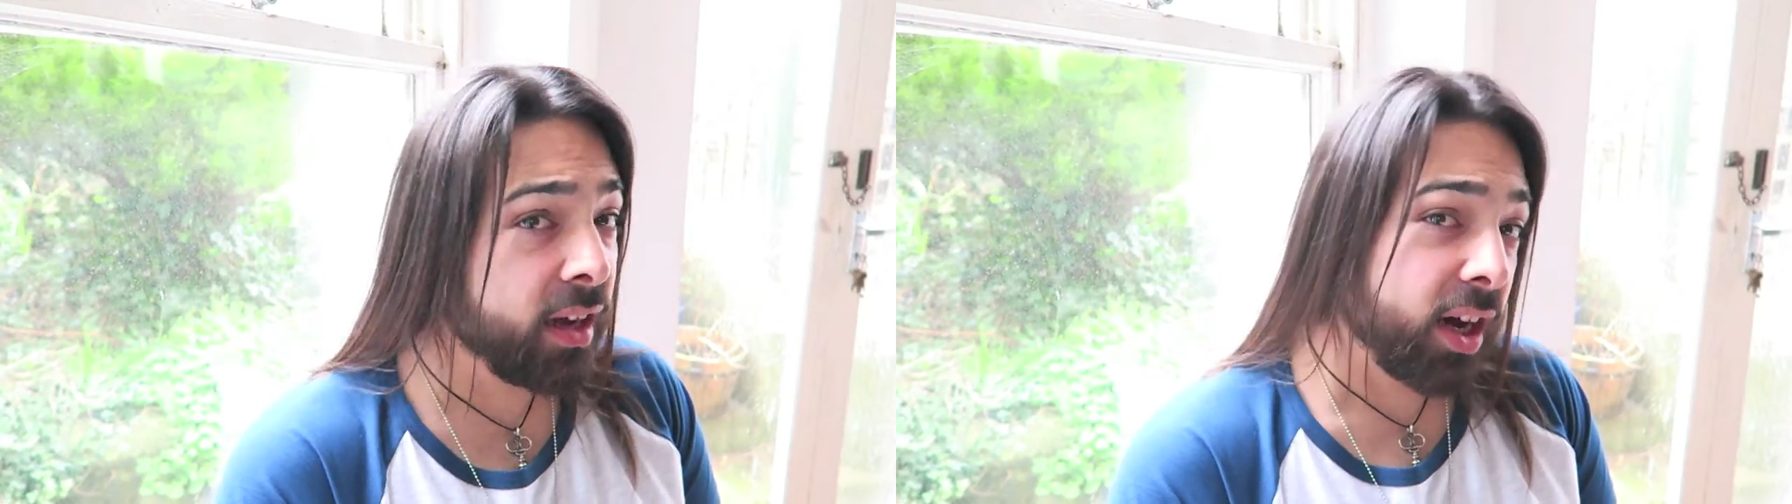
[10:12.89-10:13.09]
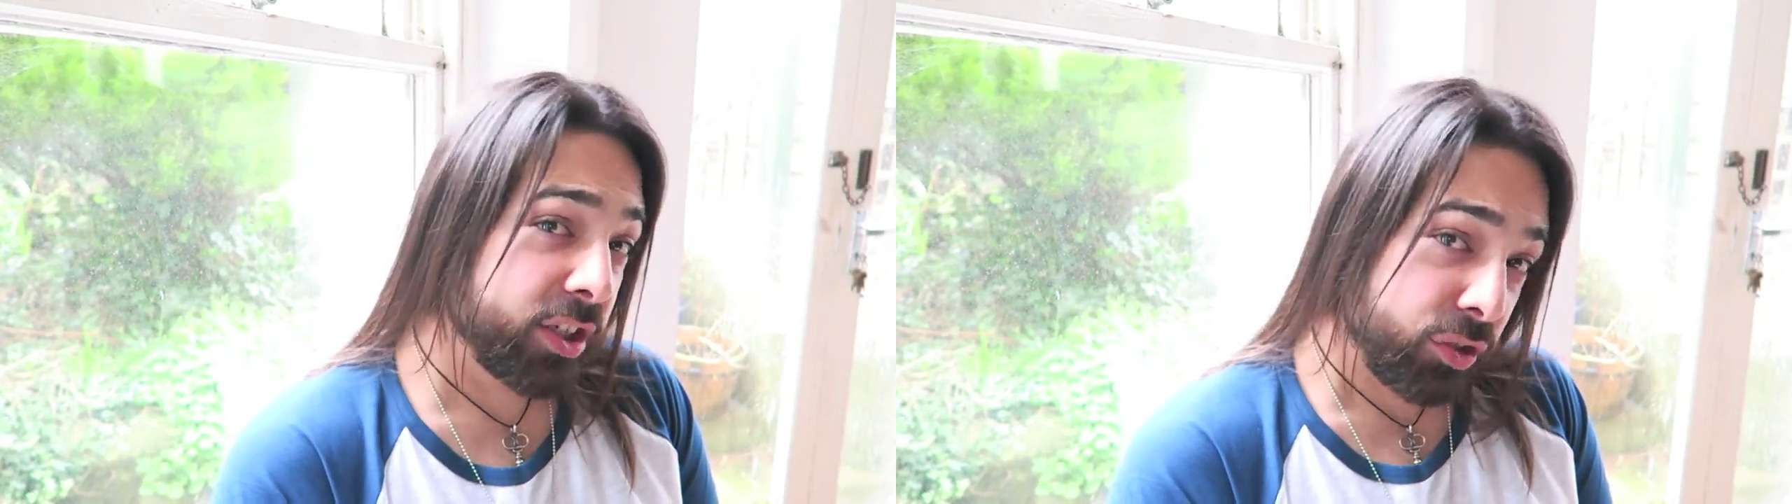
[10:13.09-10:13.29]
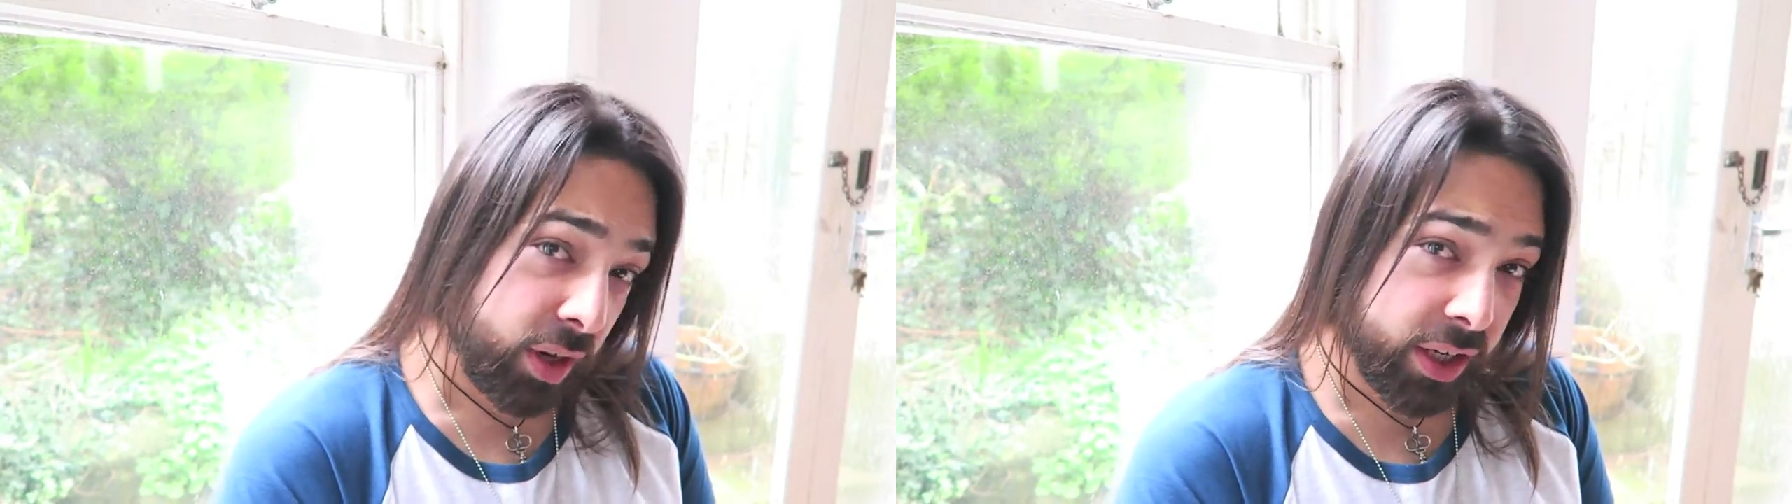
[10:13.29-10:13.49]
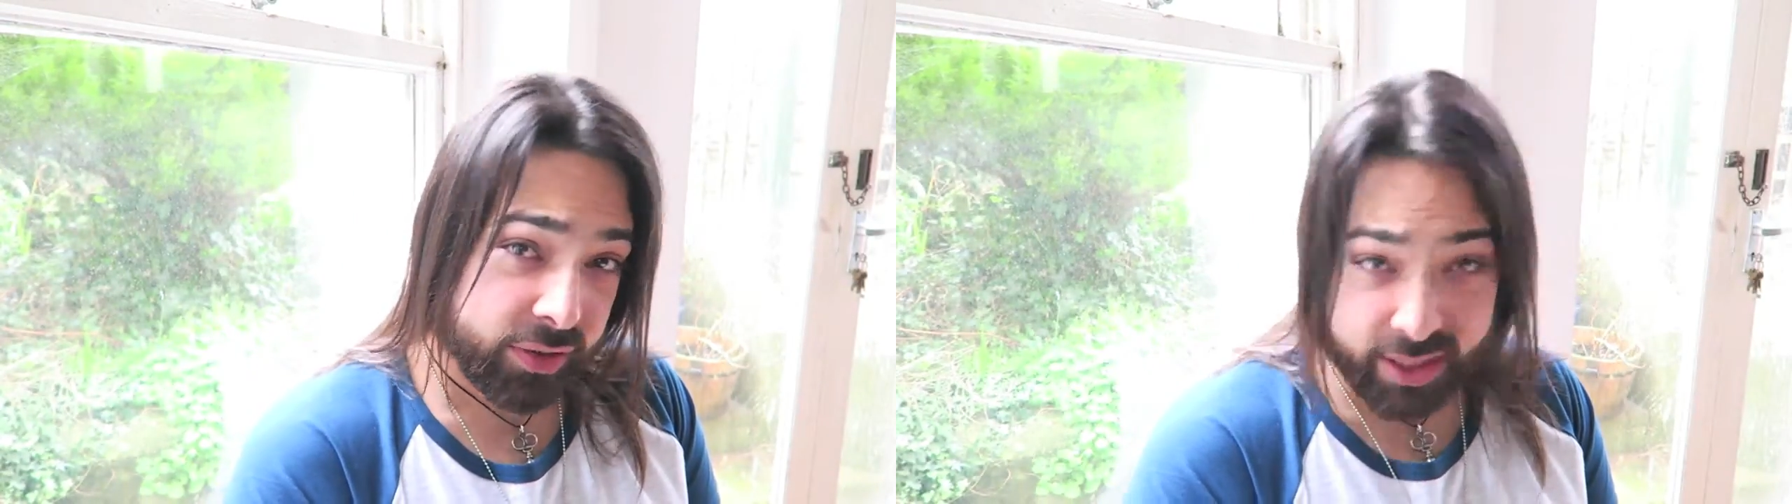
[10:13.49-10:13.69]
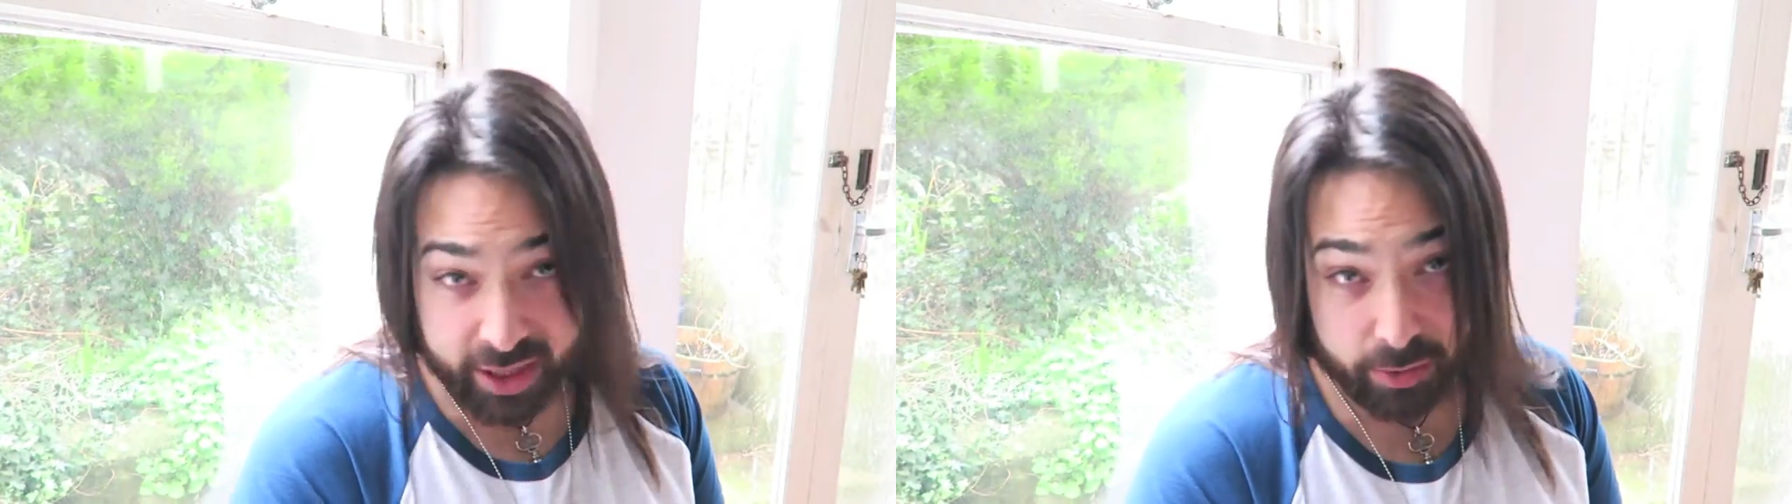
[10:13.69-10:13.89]
I try
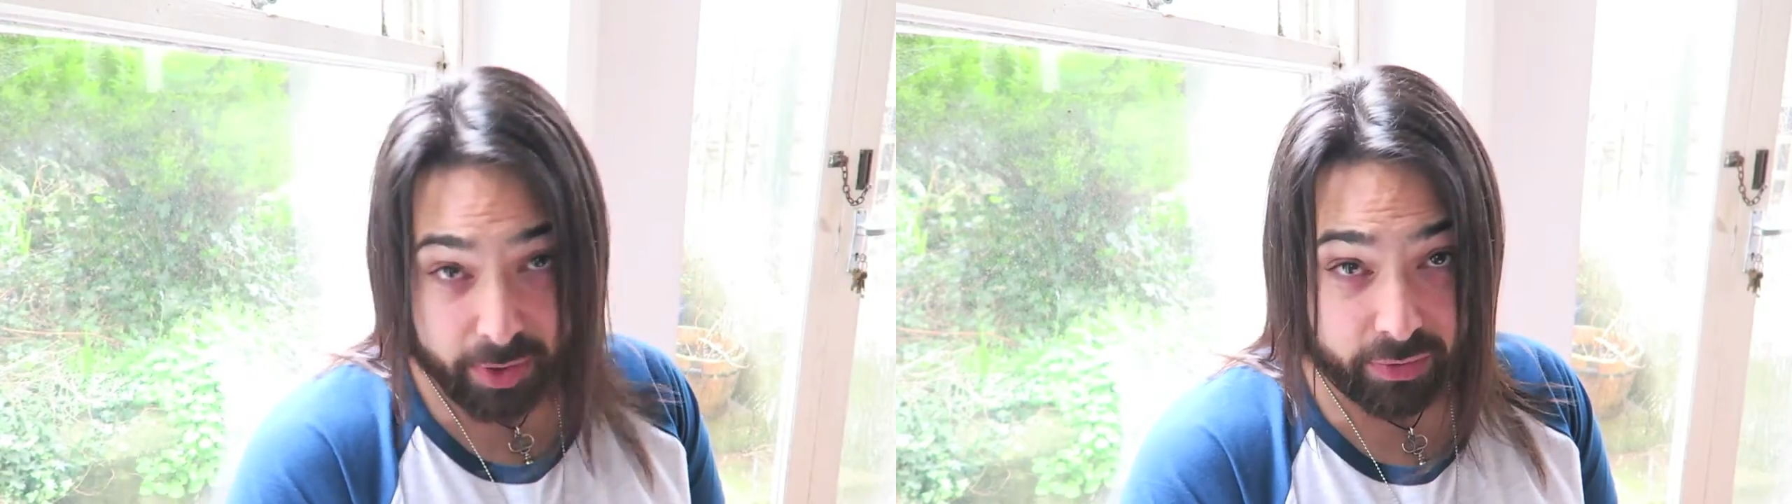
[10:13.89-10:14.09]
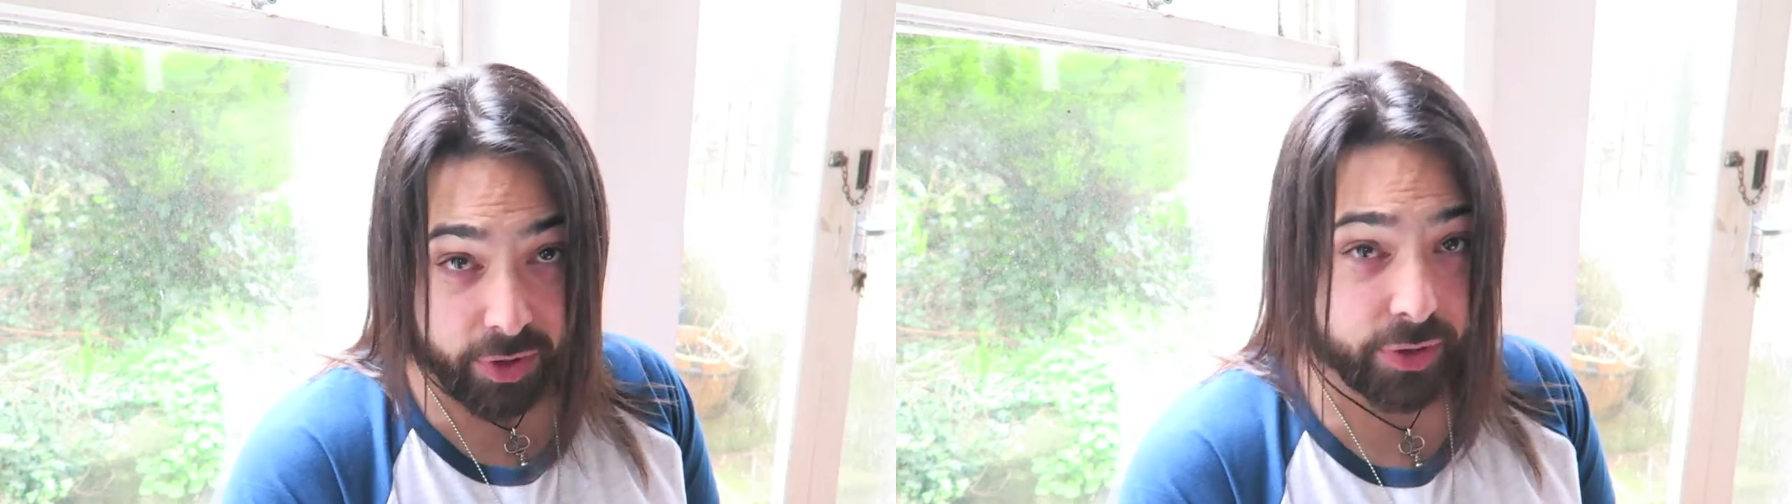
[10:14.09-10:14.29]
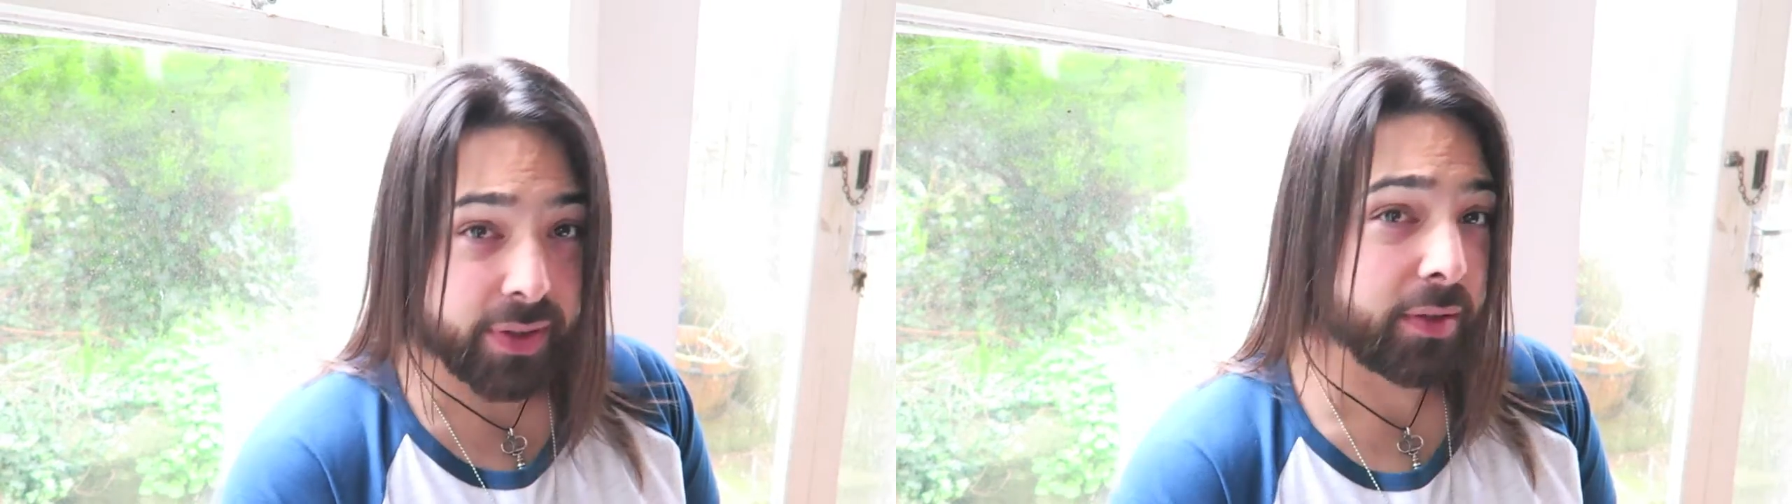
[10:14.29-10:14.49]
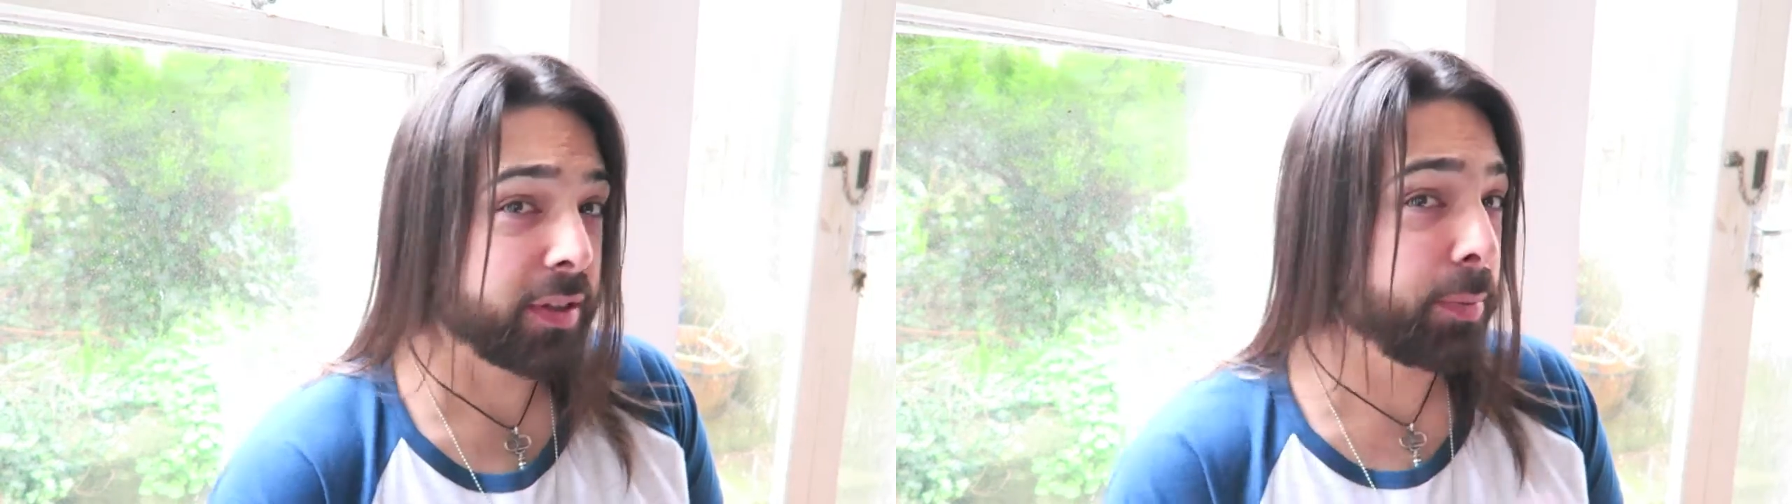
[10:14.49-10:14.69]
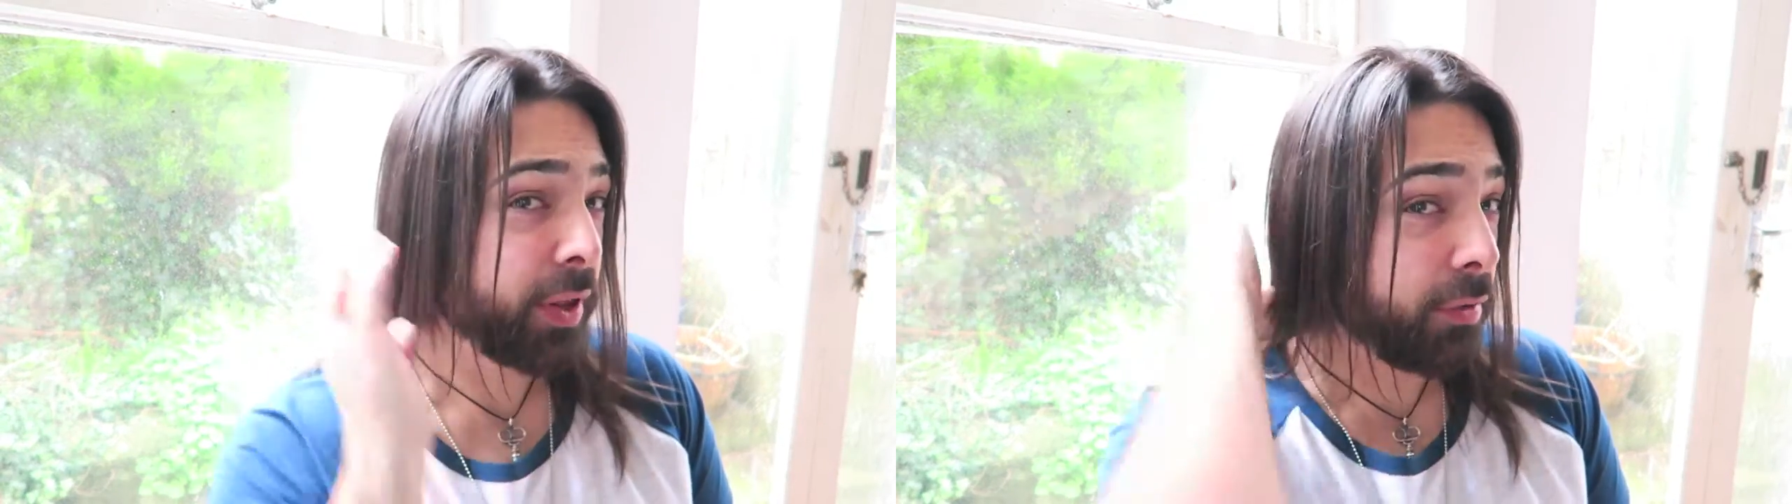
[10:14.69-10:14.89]
not to get it on my roots, so I'll
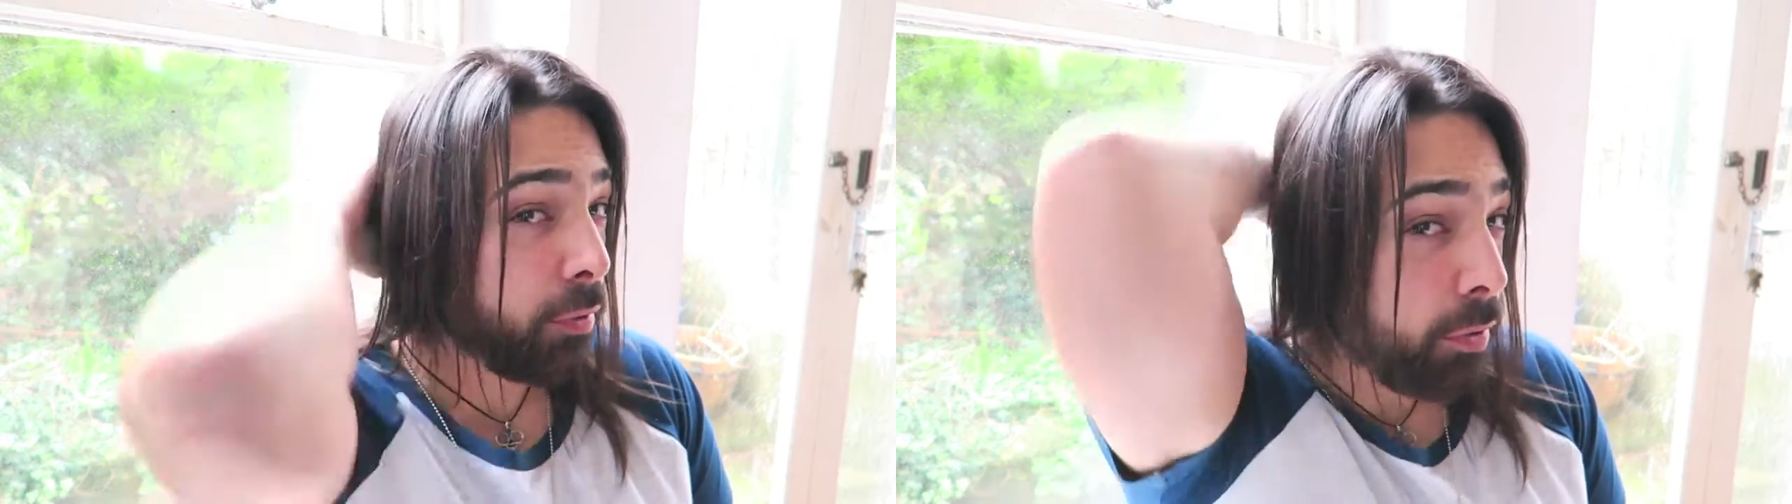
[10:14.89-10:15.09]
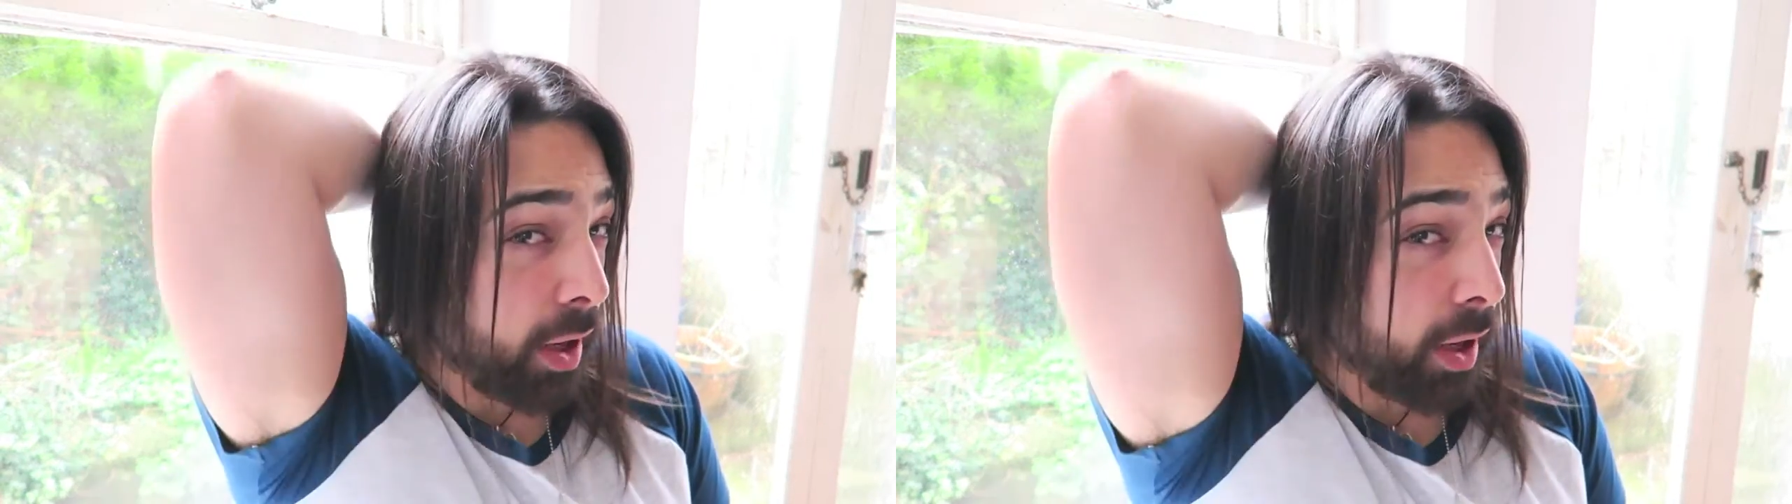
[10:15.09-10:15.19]
just put it through all,